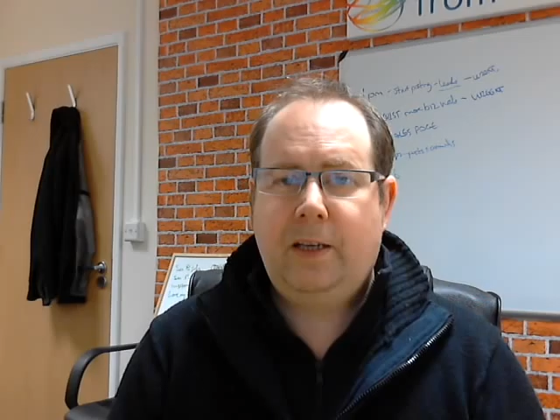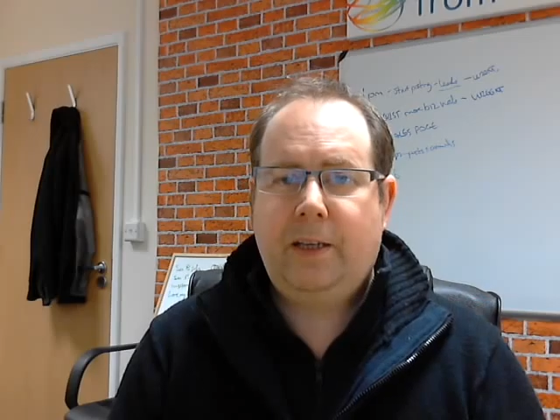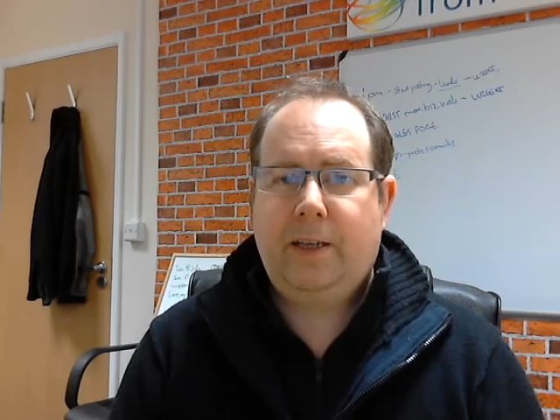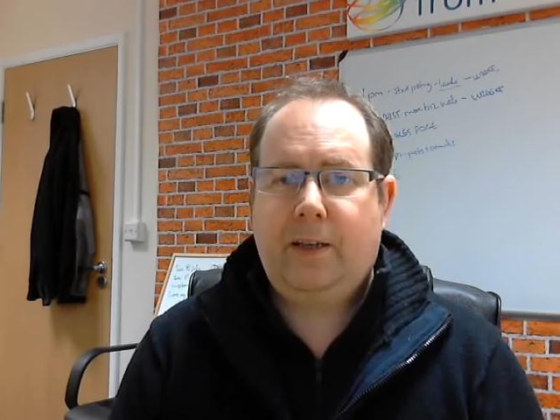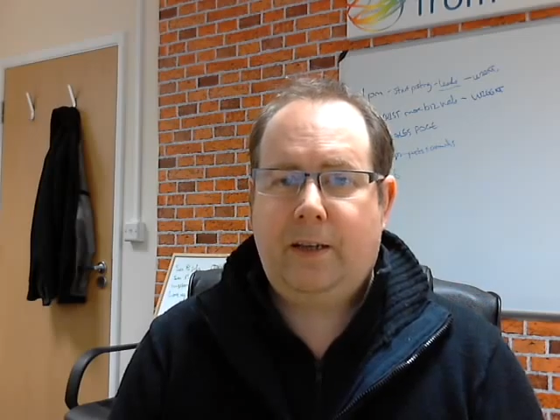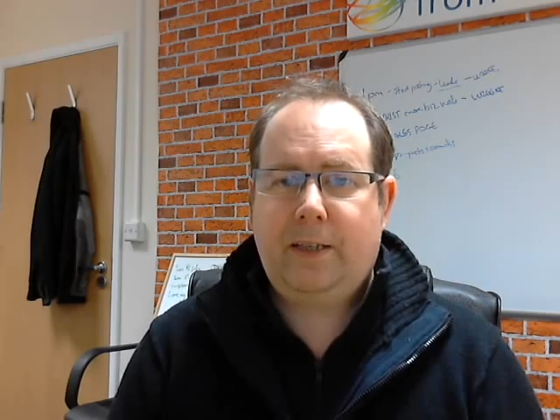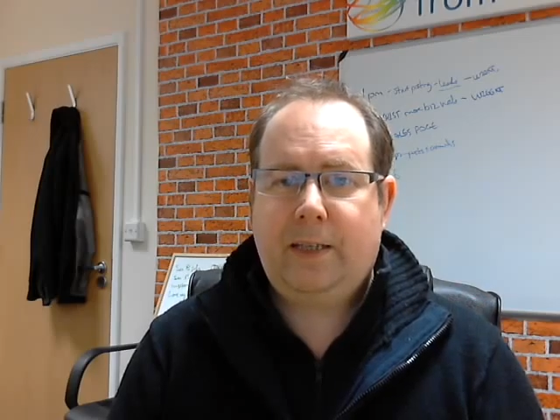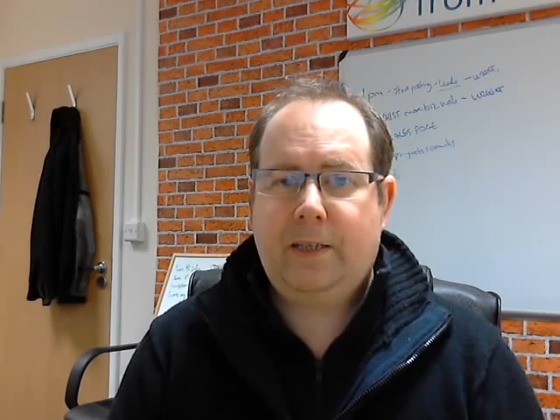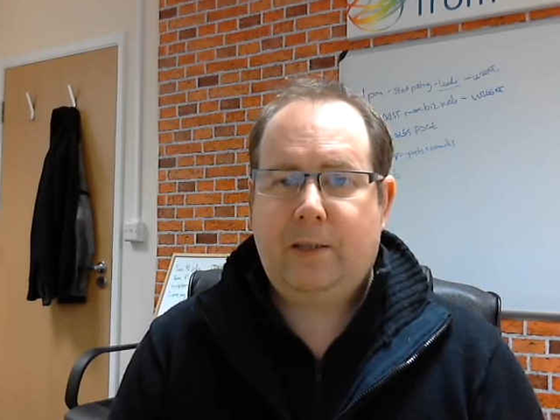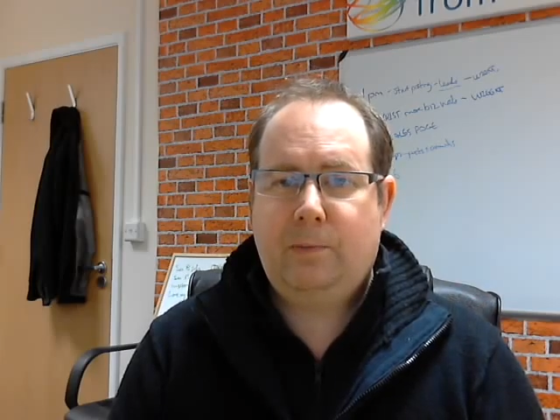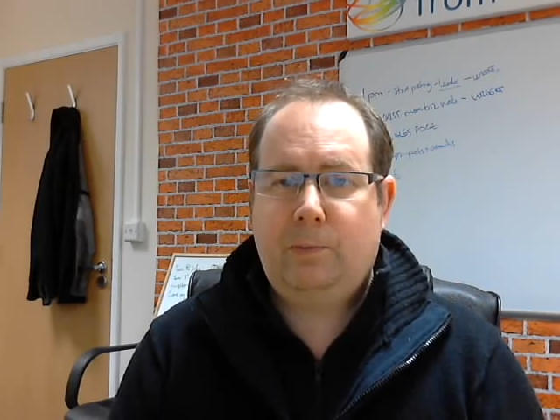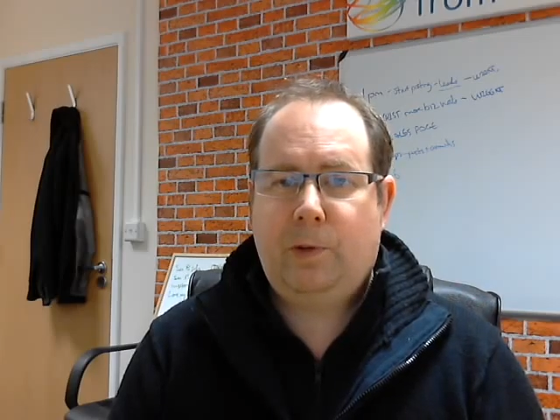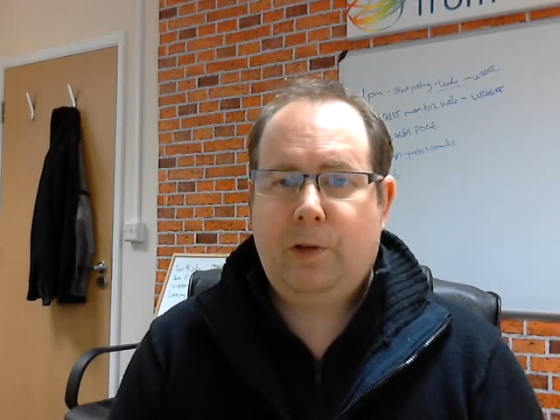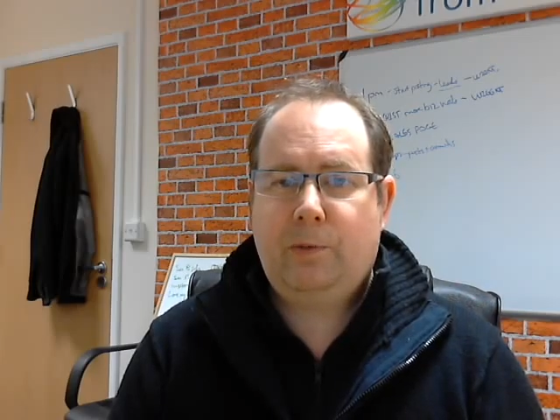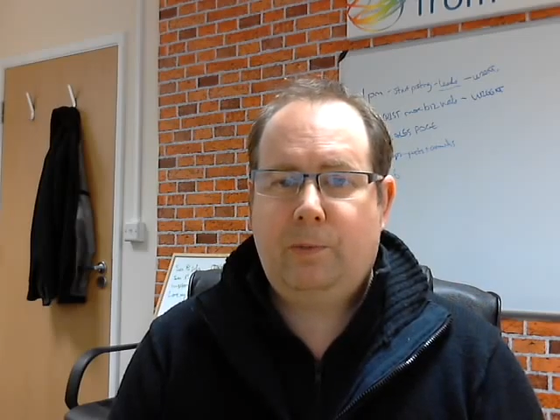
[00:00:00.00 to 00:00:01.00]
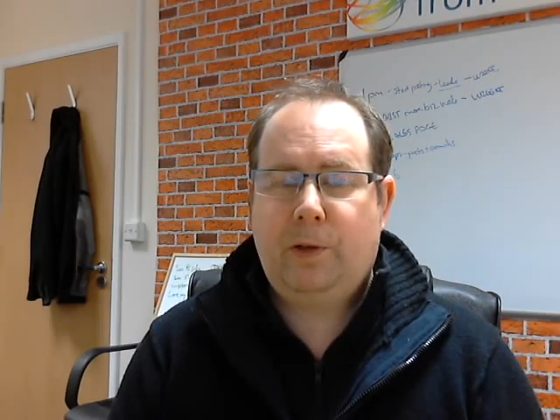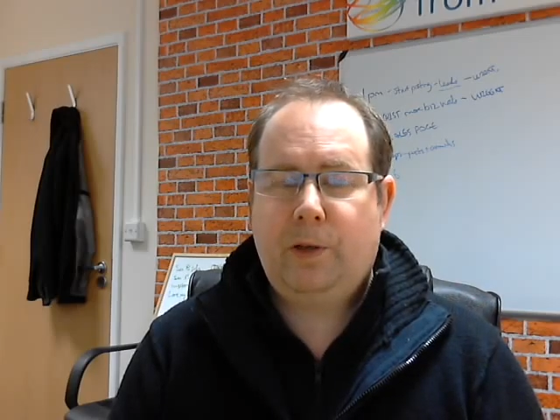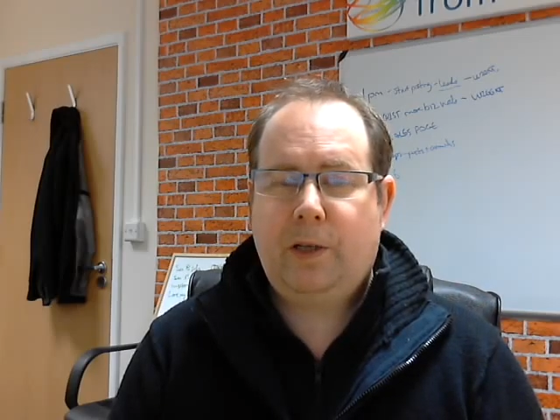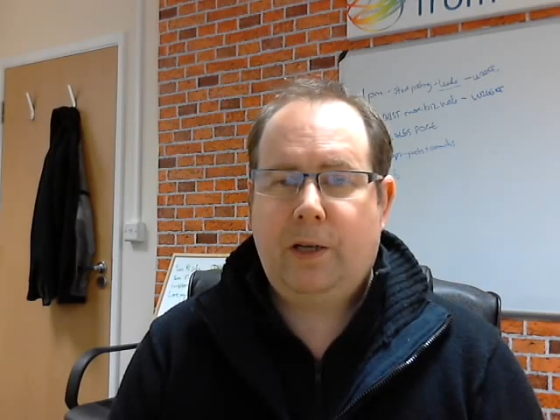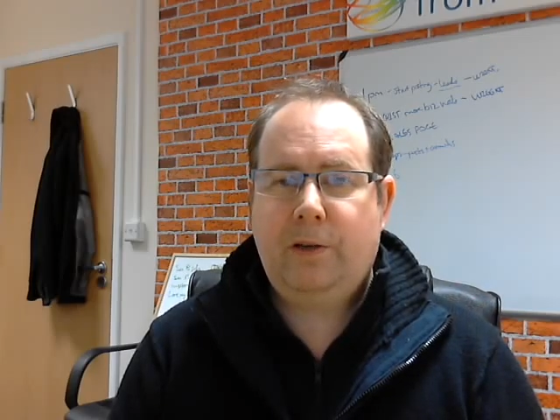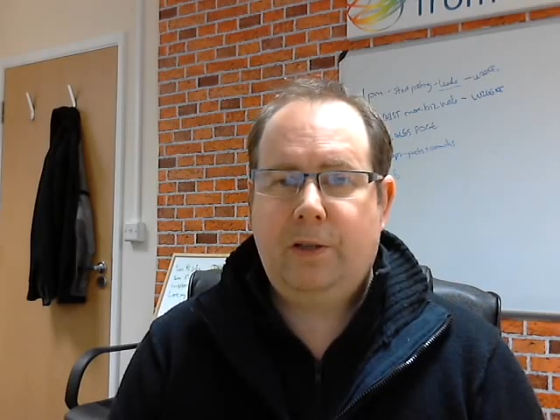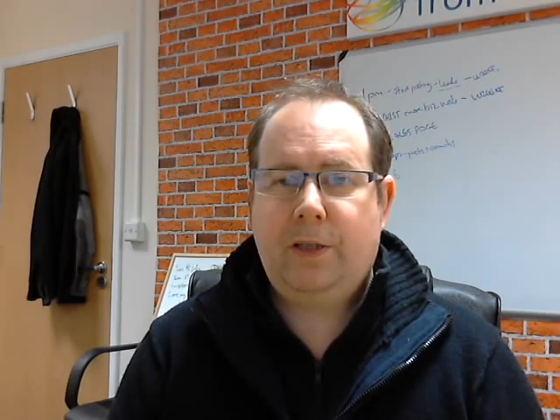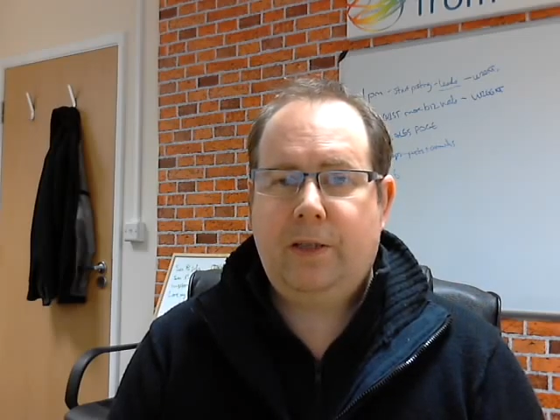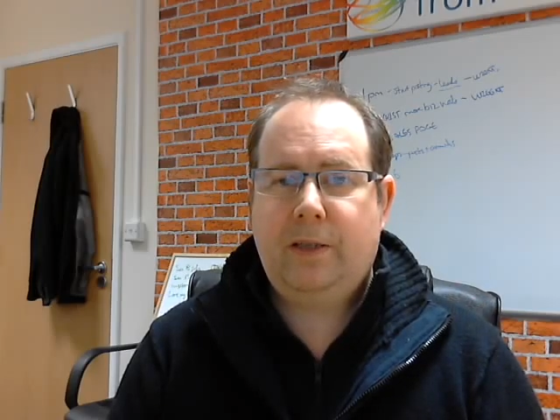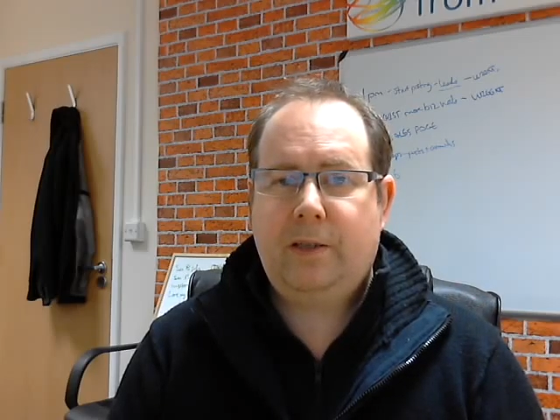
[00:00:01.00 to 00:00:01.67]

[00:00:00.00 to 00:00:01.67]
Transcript: you'd like to get some one-on-one coaching,